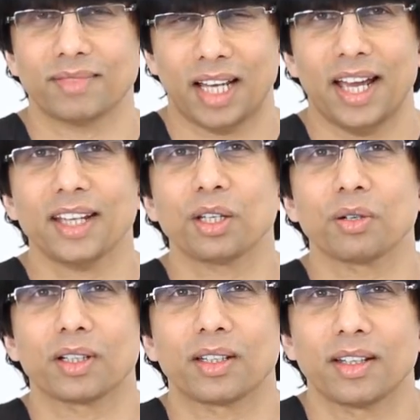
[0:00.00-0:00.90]

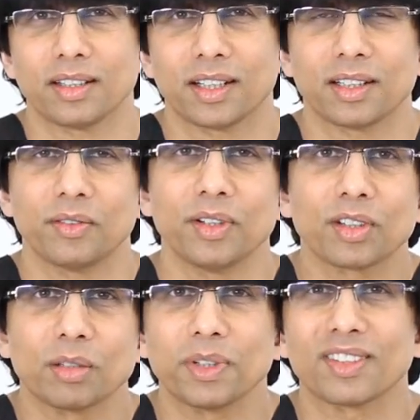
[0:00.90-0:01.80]
accurate saying that there is
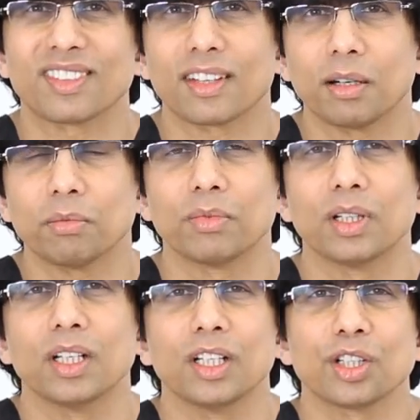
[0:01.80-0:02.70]
going to be some
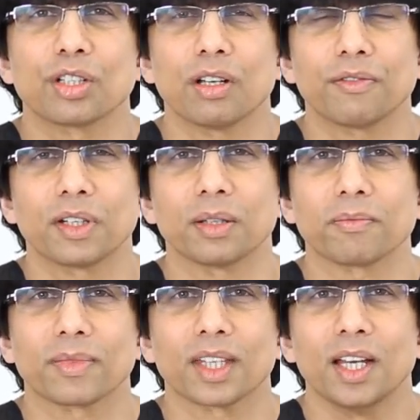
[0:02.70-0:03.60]

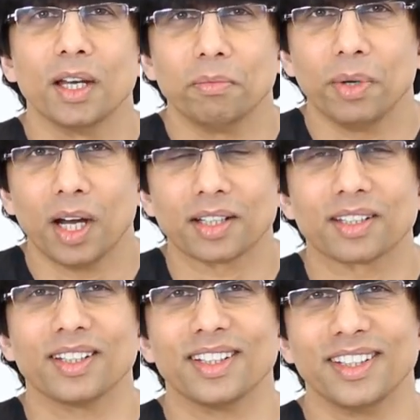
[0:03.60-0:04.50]
shifting,
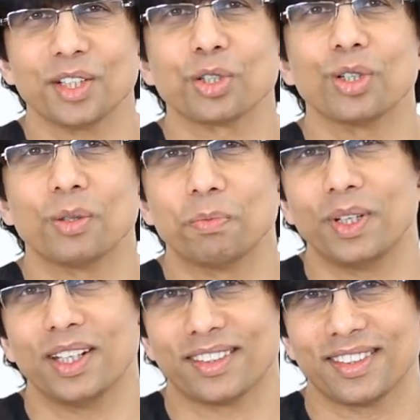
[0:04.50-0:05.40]
but there should
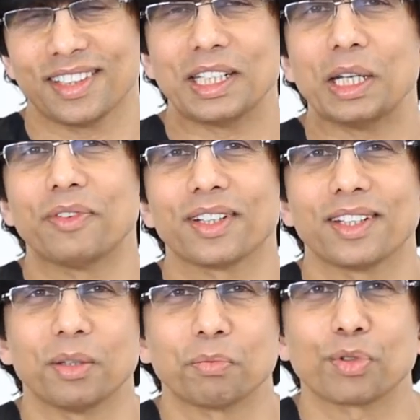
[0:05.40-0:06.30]
be a
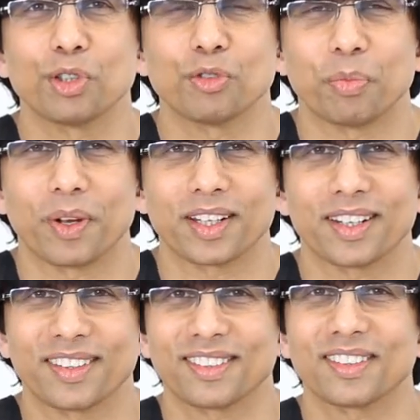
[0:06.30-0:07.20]
significant improvement
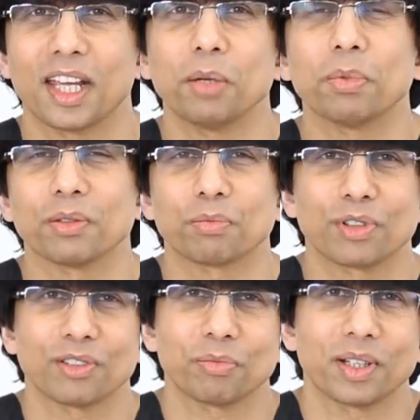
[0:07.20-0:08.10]
and a stable
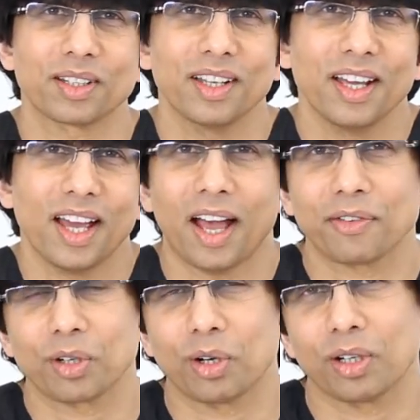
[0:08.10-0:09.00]
improvement
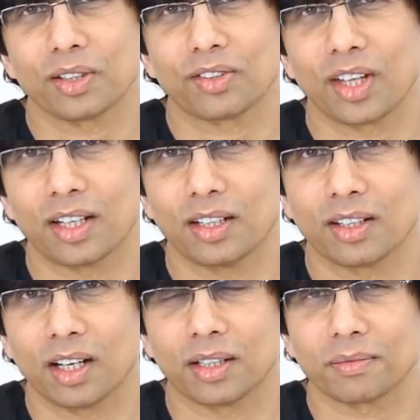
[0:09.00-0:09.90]
after all is said
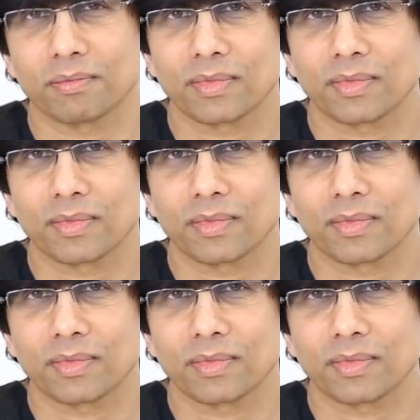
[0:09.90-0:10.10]
and done.